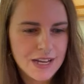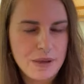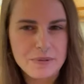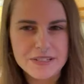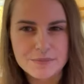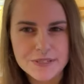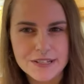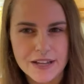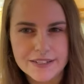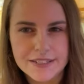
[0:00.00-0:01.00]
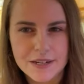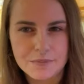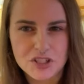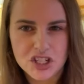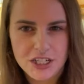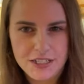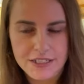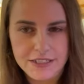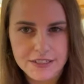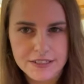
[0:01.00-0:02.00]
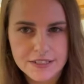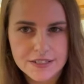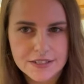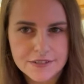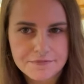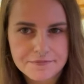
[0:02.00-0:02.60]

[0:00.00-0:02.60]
And maybe some sliced up cheese.